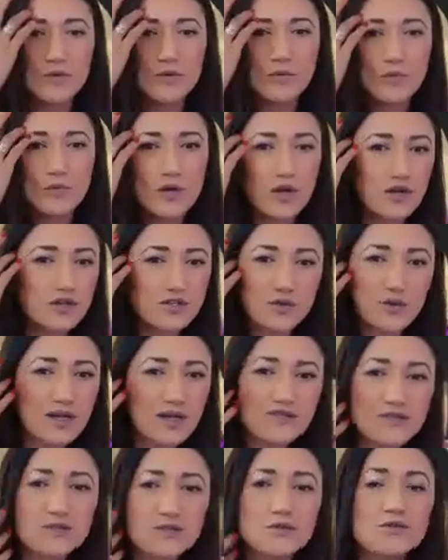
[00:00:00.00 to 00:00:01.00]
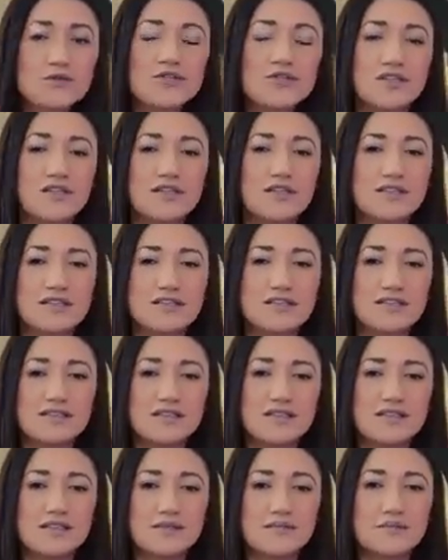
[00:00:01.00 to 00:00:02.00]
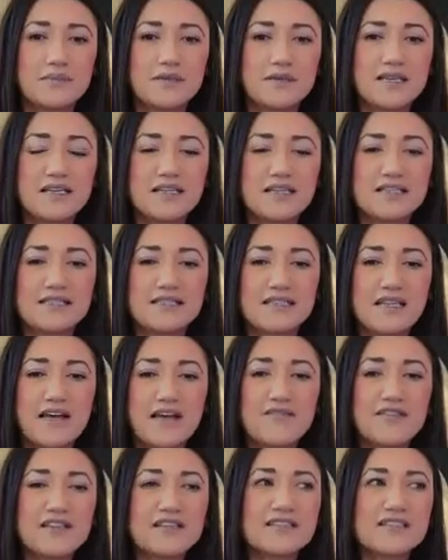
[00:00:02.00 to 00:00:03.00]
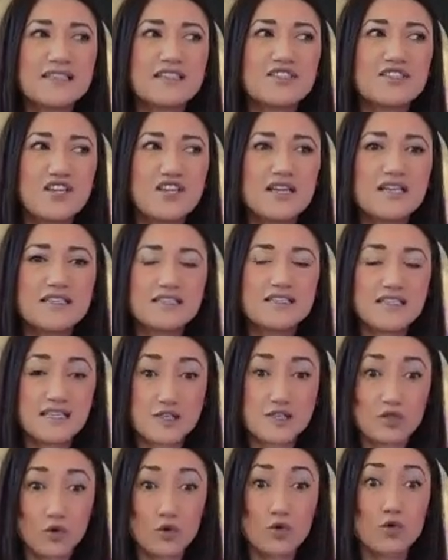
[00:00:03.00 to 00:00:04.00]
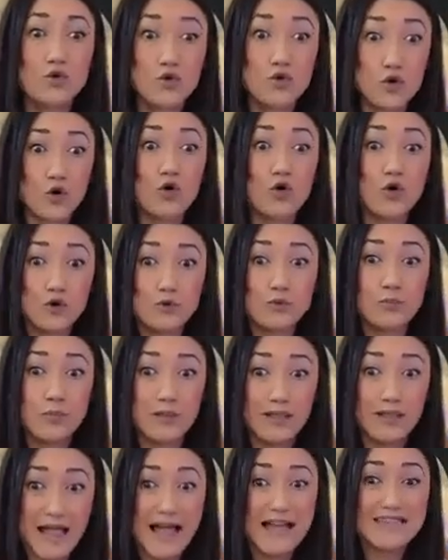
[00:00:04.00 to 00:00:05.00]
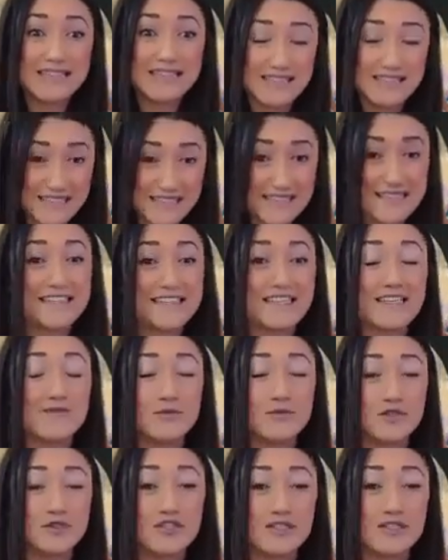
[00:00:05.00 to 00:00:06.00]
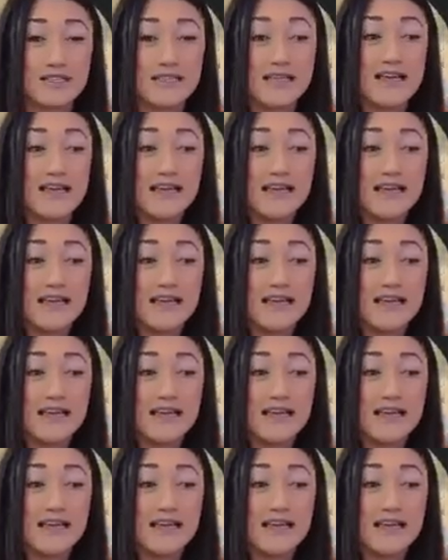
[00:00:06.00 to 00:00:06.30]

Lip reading: we also have solution because evidence suggests through neuroplasticity, which is